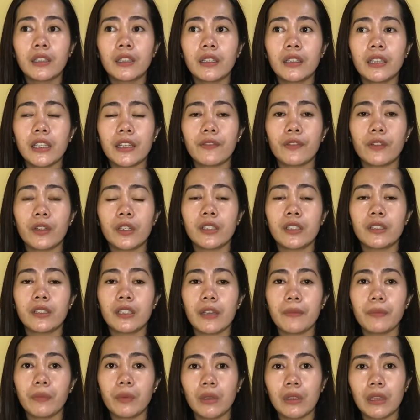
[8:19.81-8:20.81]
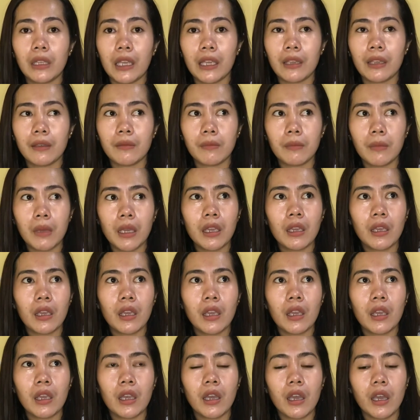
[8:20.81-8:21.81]
Like for example, like
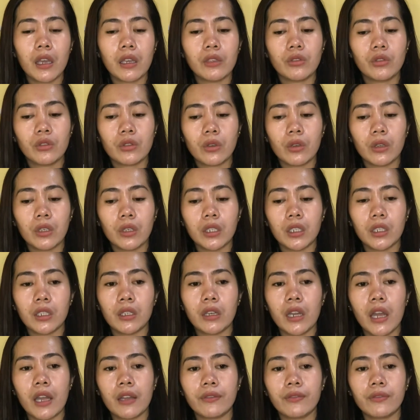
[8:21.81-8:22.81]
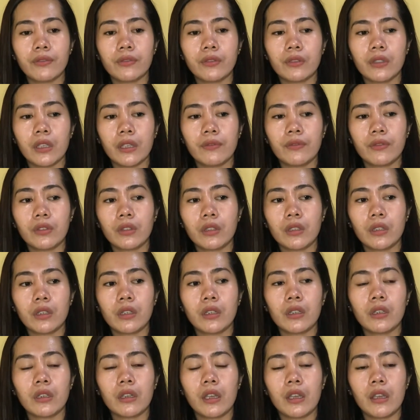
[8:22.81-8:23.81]
me, I joined it
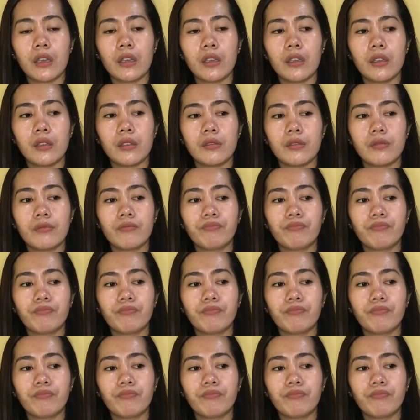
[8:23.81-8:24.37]
after a